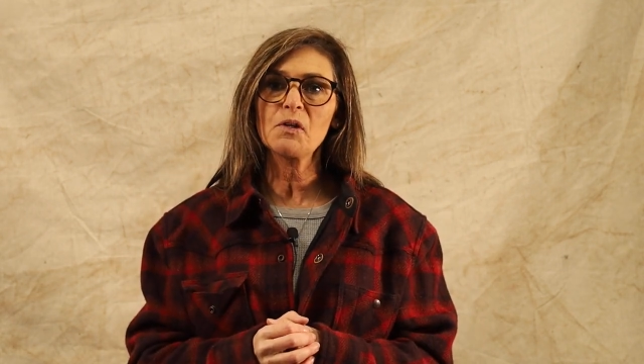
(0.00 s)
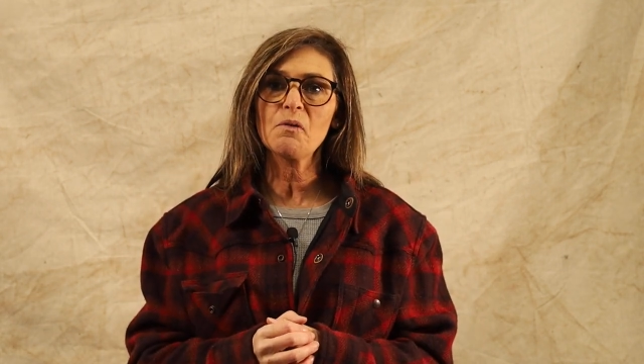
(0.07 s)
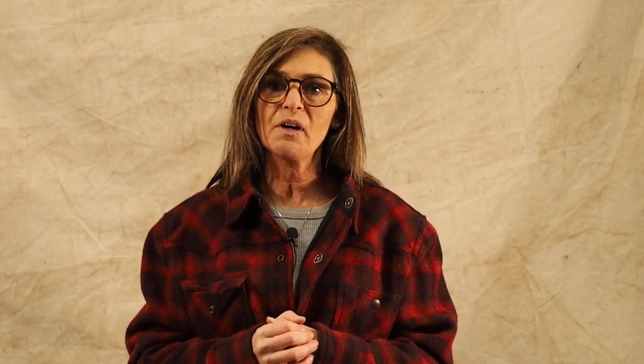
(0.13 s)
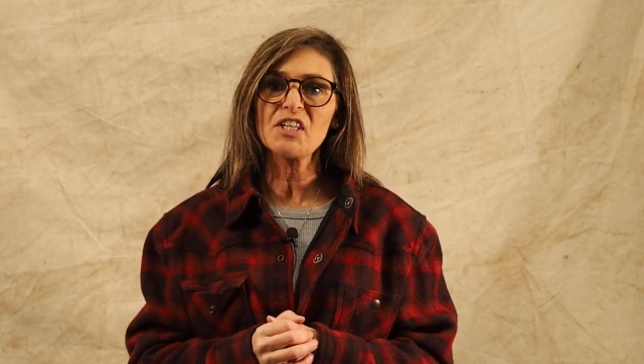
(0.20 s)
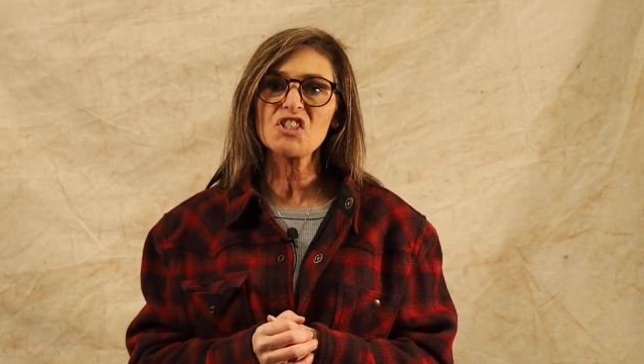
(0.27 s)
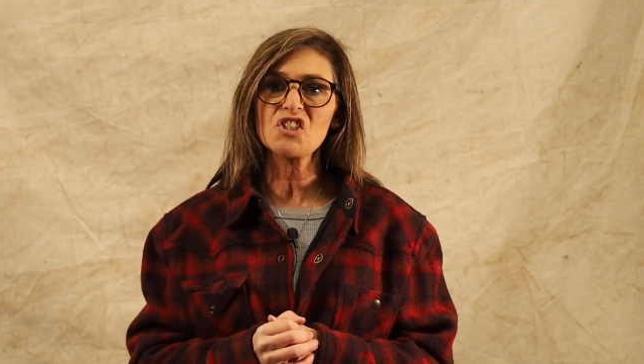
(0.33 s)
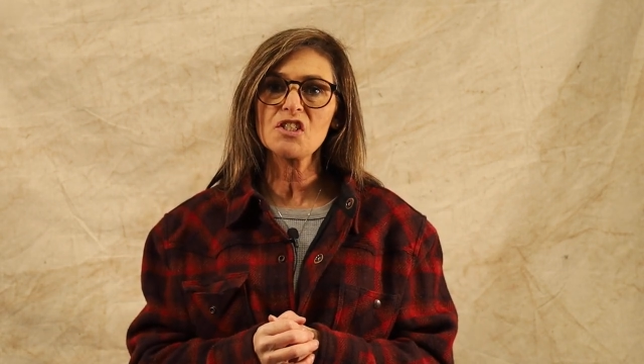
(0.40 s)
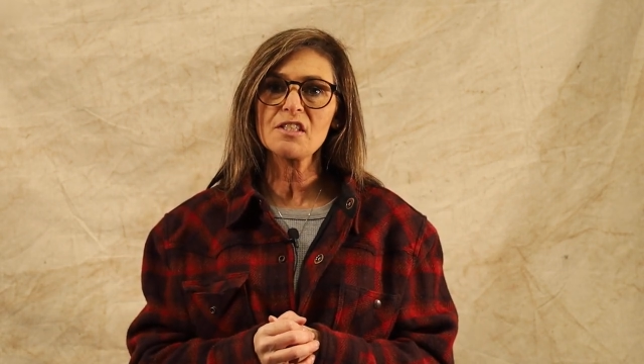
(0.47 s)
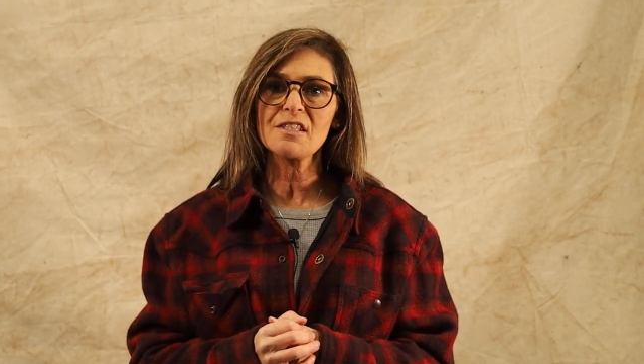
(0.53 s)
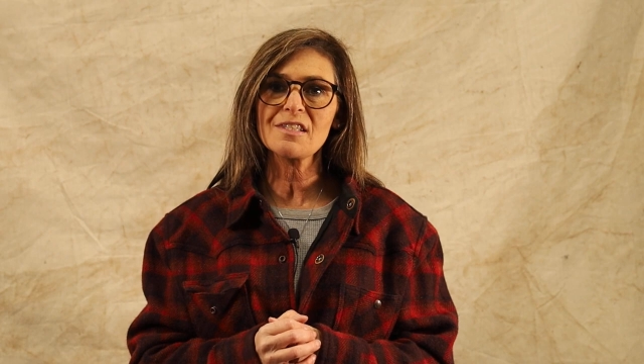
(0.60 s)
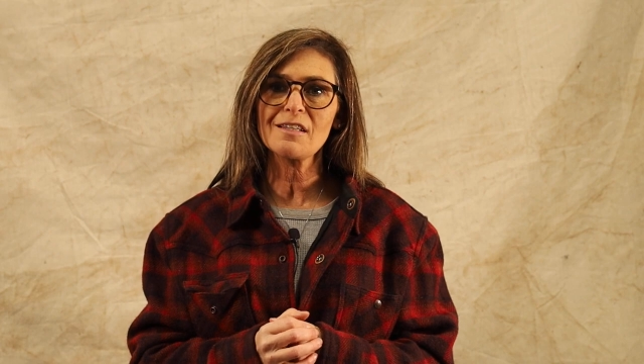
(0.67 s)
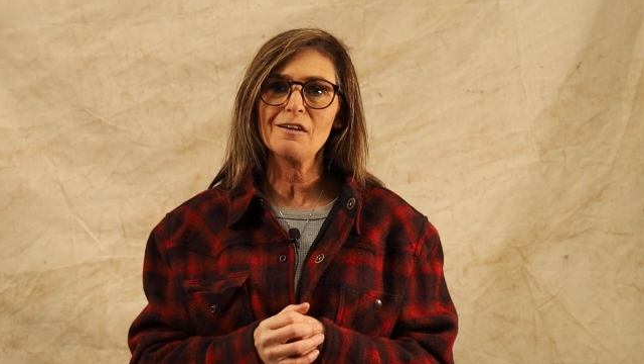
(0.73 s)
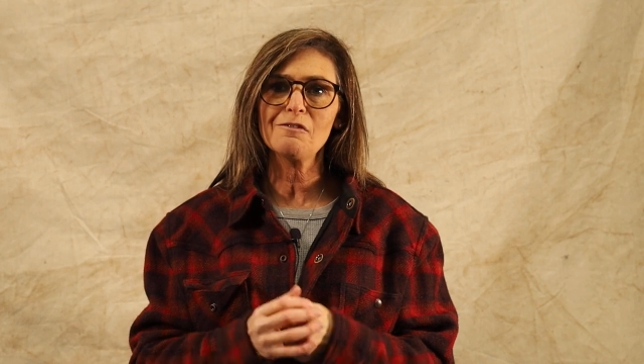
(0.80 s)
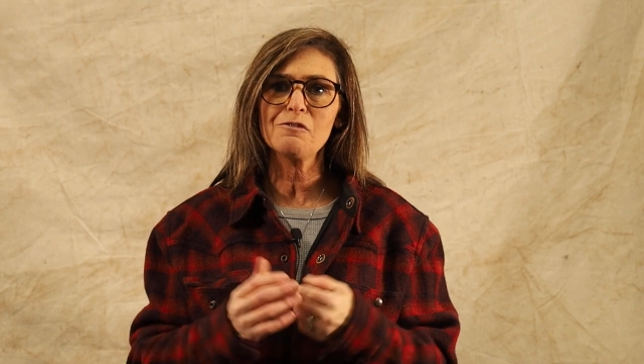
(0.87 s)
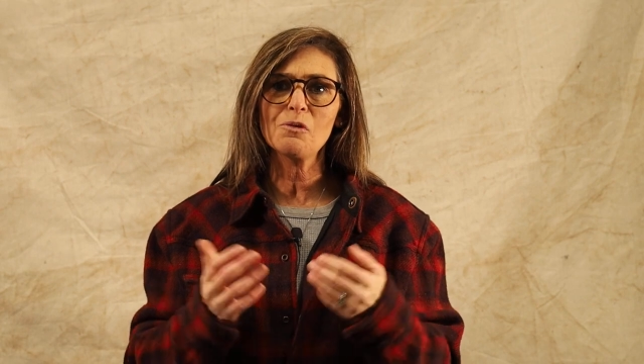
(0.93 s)

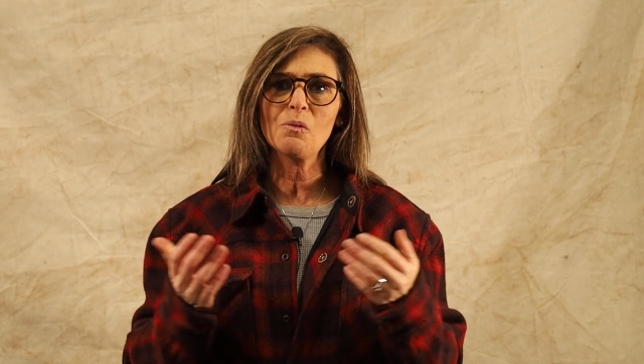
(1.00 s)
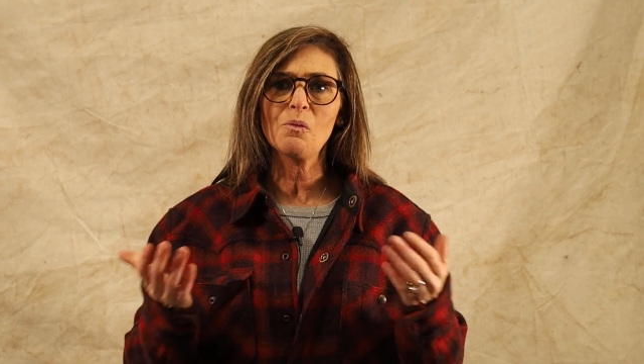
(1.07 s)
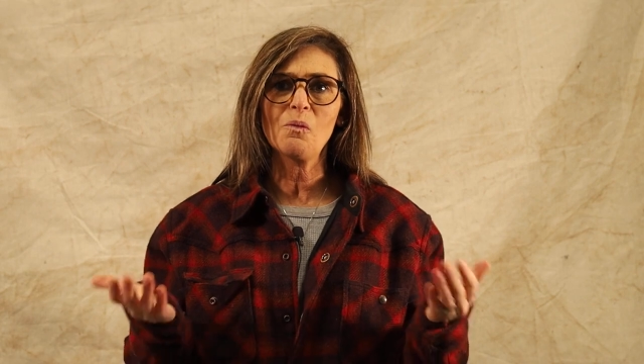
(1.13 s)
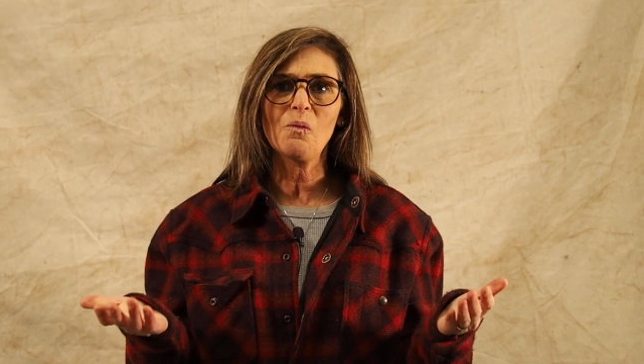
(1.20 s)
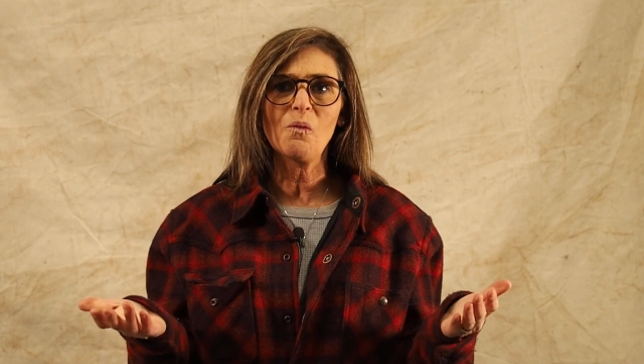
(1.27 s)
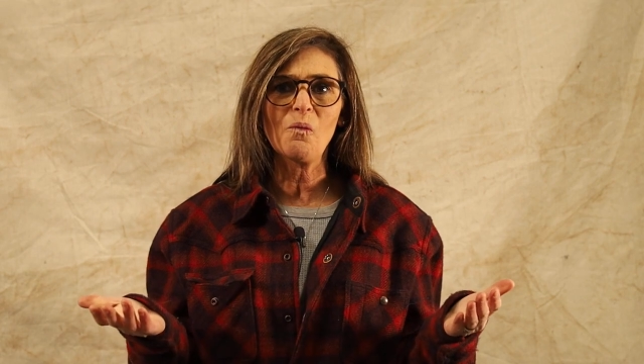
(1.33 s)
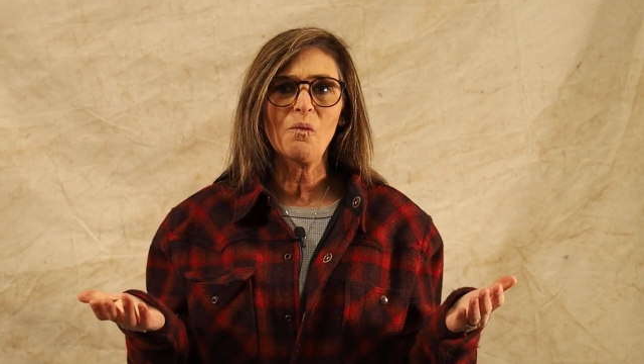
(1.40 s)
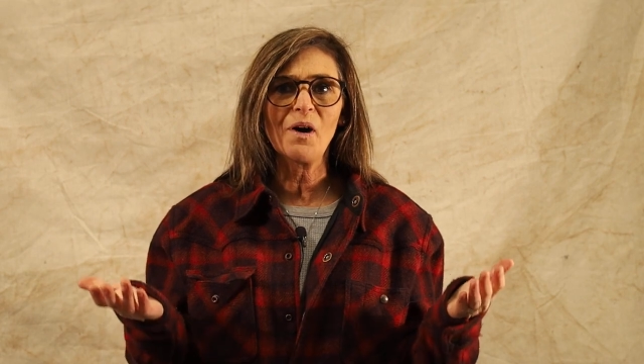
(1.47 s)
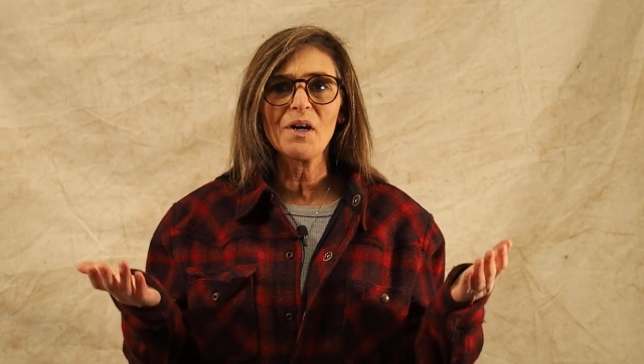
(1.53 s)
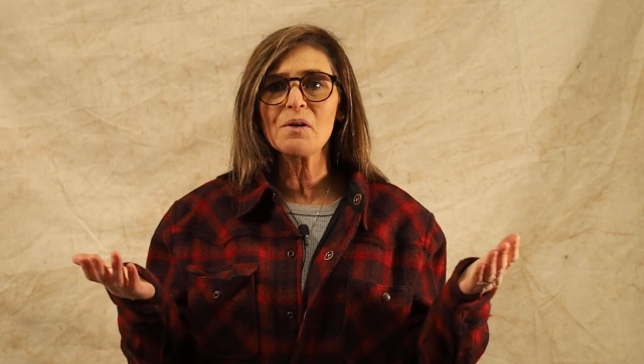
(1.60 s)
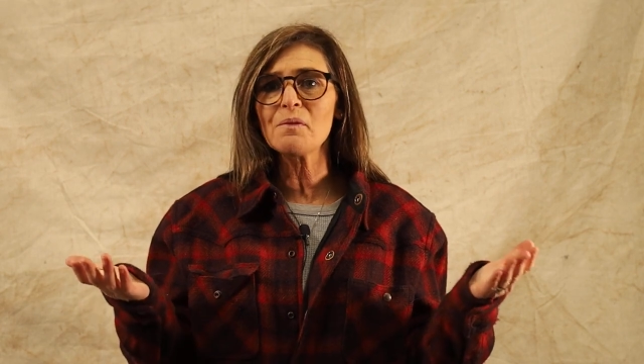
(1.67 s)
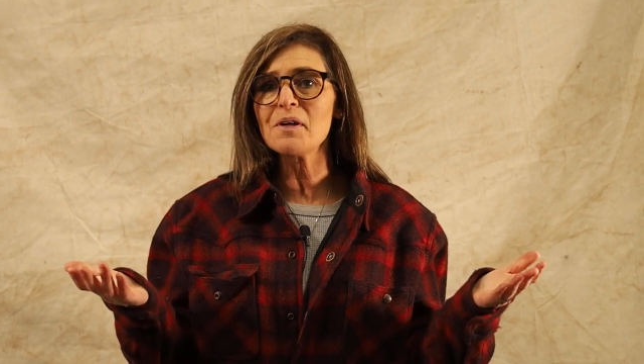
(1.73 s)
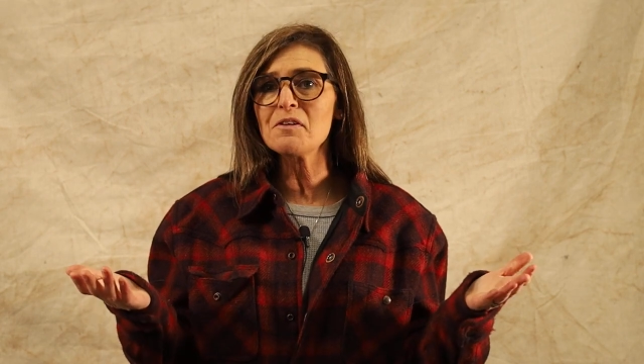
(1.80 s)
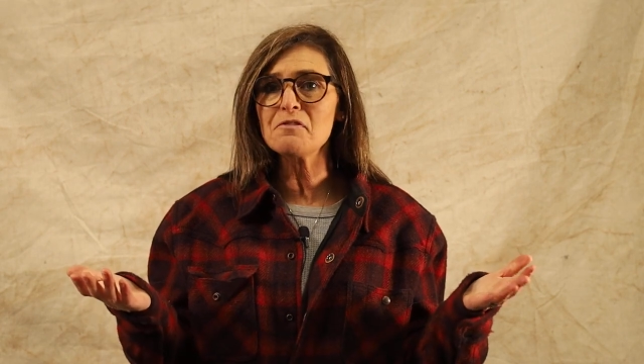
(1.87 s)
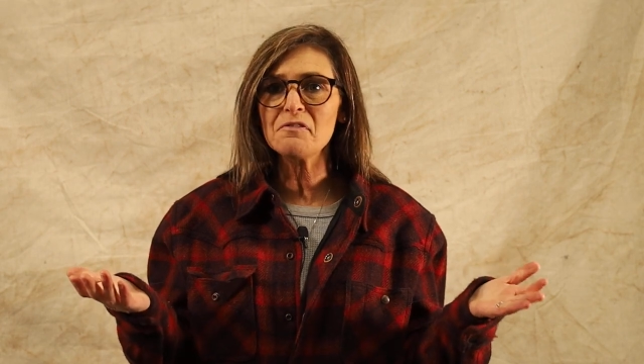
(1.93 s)
questions of what
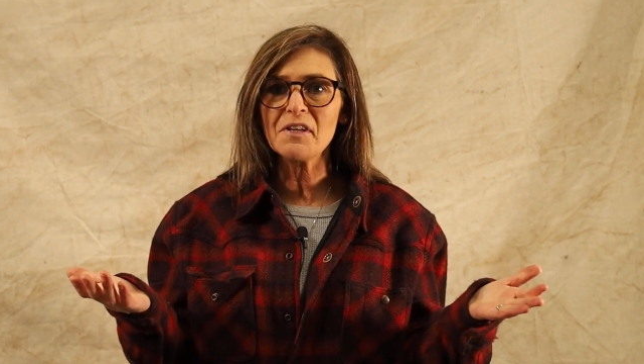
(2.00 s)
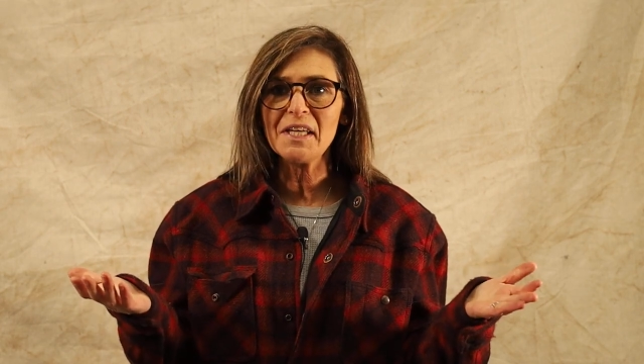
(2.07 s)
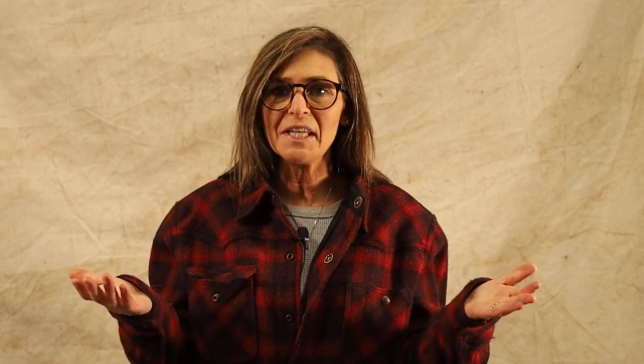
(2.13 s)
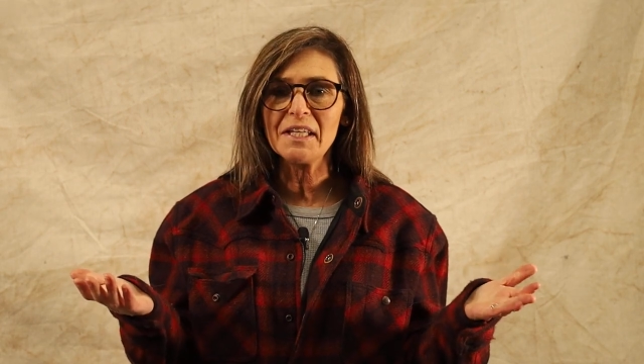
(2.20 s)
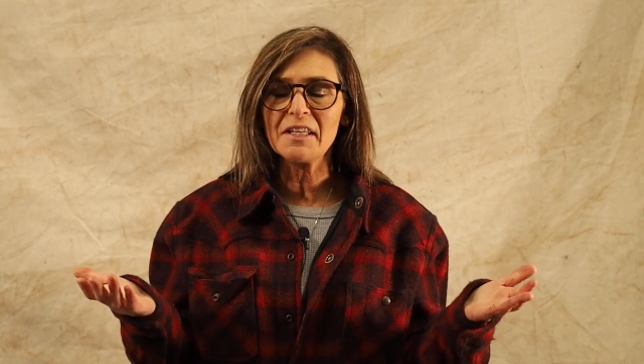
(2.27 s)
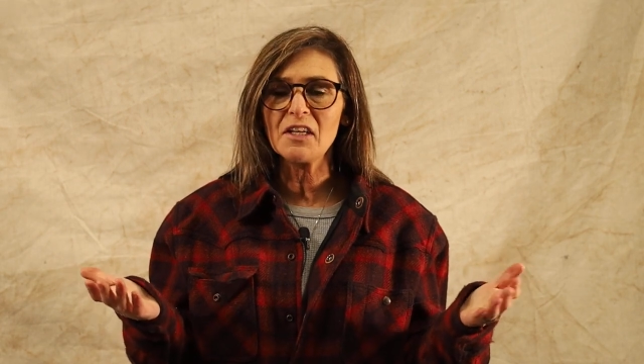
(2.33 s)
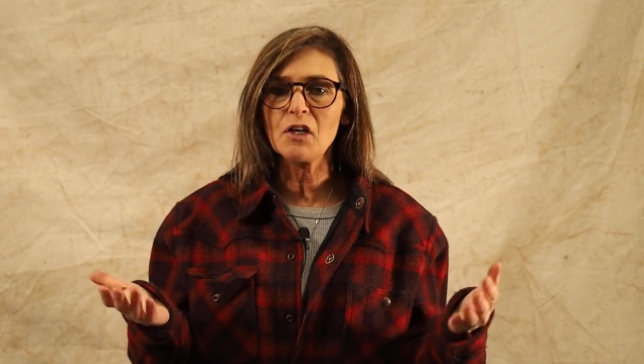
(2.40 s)
do we feed,